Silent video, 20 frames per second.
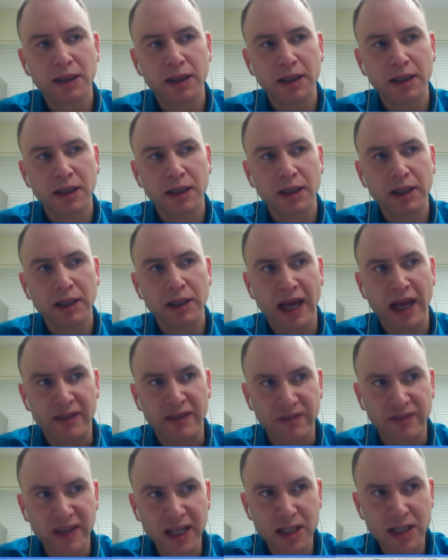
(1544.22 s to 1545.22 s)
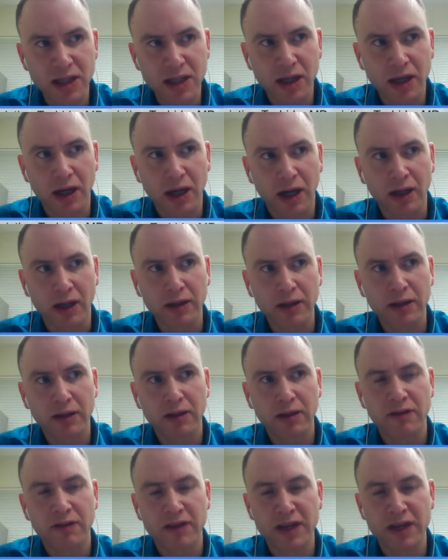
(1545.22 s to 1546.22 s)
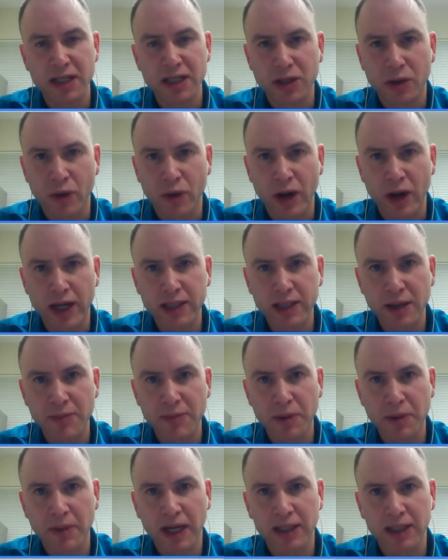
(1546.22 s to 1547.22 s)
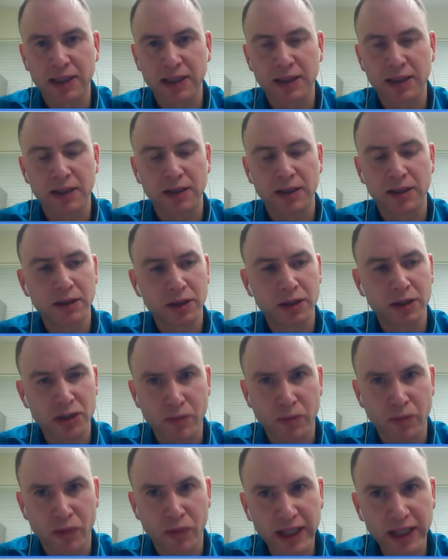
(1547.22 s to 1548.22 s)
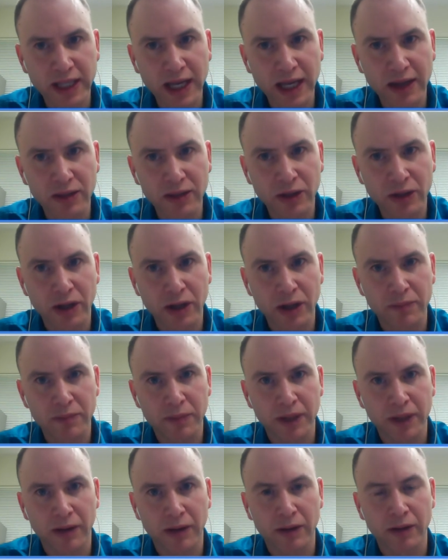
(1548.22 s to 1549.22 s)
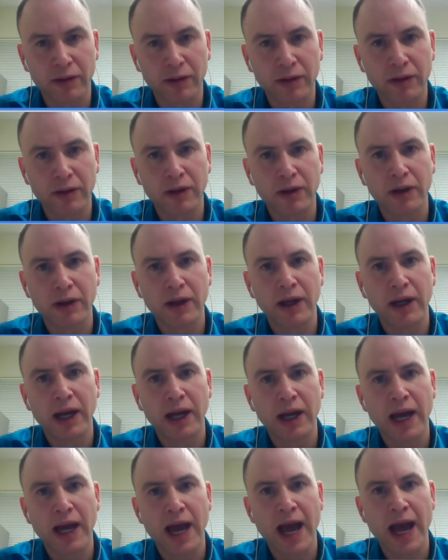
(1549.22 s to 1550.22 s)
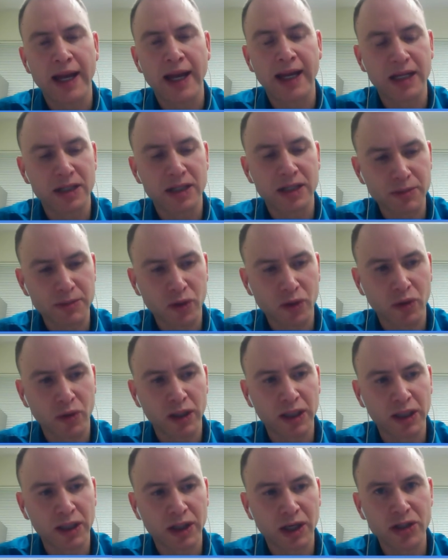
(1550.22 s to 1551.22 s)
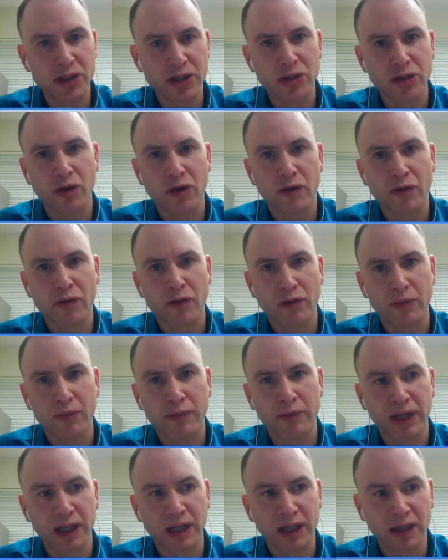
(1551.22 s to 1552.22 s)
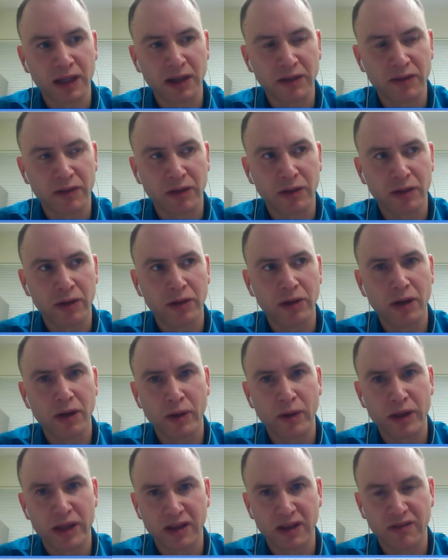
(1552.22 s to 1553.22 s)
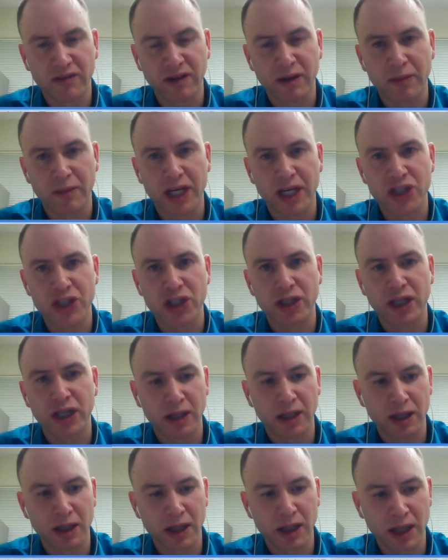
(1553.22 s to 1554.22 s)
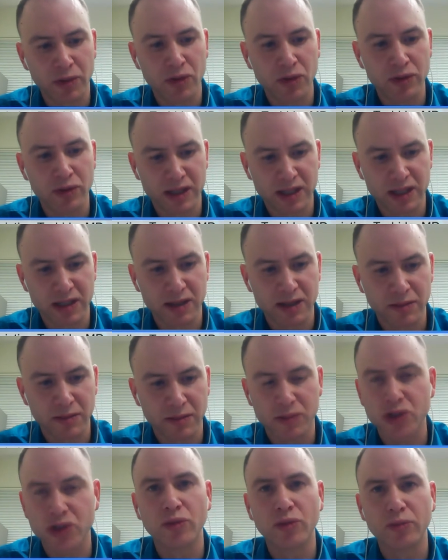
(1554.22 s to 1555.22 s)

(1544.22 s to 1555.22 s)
that feeds the gut, feeds the right type of bacteria, doesn't break down the gut barrier, and then subsequently doesn't overwhelm the liver with inflammation and immune system soup.